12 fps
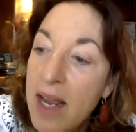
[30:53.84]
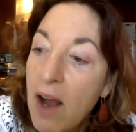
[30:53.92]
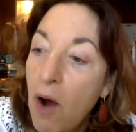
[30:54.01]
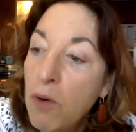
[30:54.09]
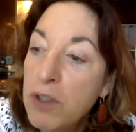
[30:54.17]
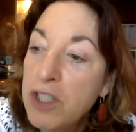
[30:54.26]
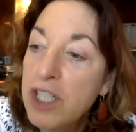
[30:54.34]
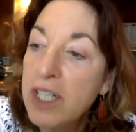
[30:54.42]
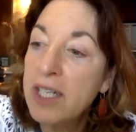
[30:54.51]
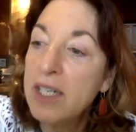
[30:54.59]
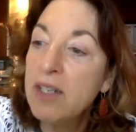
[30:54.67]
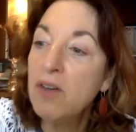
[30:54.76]

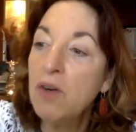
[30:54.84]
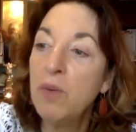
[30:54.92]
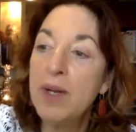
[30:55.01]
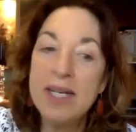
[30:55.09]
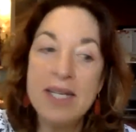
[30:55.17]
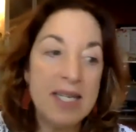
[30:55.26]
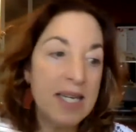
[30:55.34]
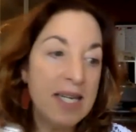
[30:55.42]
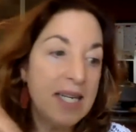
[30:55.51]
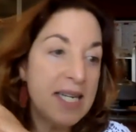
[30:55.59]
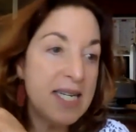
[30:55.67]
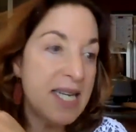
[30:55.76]
ocean or when it's in a
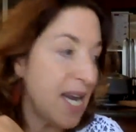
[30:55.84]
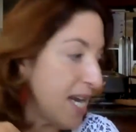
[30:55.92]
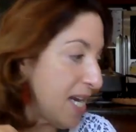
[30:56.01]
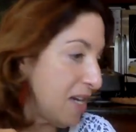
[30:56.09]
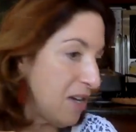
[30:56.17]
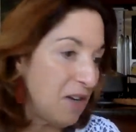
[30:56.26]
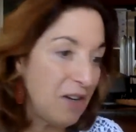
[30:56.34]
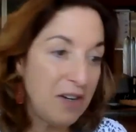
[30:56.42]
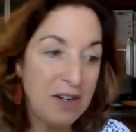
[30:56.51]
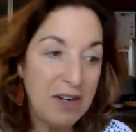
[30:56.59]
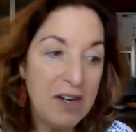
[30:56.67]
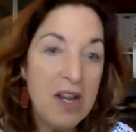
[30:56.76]

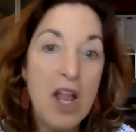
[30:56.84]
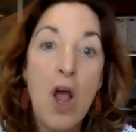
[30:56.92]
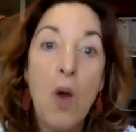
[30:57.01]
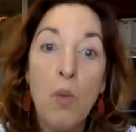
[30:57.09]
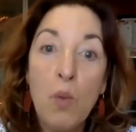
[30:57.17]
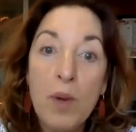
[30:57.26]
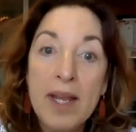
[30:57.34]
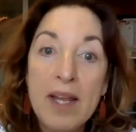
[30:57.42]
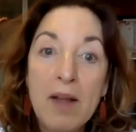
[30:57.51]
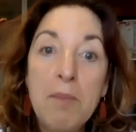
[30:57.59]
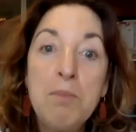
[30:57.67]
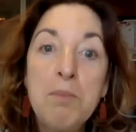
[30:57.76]
container,
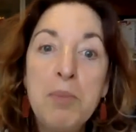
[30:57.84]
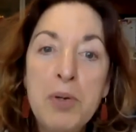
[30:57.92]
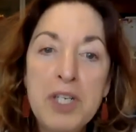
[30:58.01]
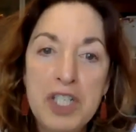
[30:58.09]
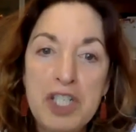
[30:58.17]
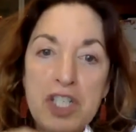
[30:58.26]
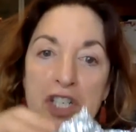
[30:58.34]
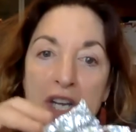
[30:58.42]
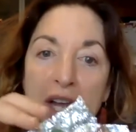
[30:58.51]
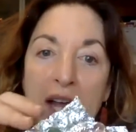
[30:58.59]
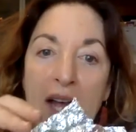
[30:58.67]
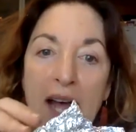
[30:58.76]
will push
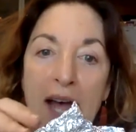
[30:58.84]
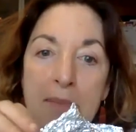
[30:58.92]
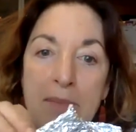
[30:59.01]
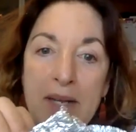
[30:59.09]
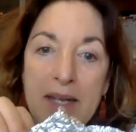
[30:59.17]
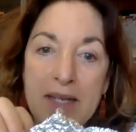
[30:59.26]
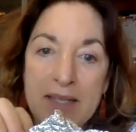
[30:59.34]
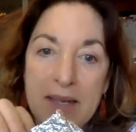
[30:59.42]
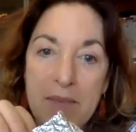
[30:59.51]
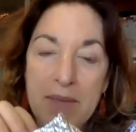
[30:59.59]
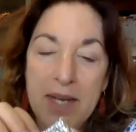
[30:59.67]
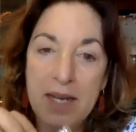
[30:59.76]
up
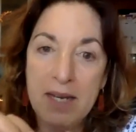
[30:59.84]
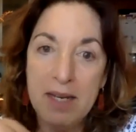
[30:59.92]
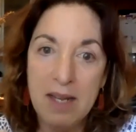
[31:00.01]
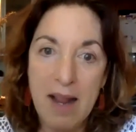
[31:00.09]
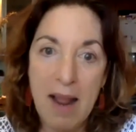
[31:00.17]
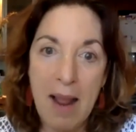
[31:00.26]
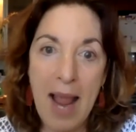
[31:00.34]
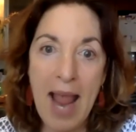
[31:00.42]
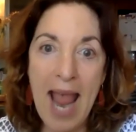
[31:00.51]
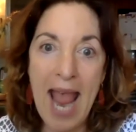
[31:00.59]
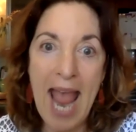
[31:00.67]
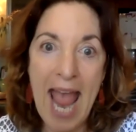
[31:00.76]
something,
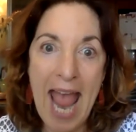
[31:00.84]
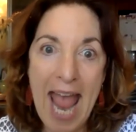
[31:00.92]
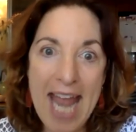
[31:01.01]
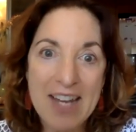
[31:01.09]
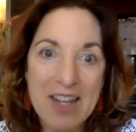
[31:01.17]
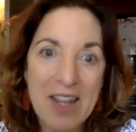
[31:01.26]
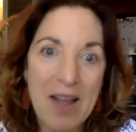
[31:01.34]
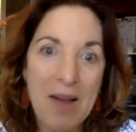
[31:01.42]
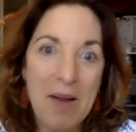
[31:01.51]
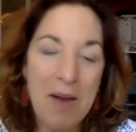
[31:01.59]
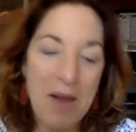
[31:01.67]
and the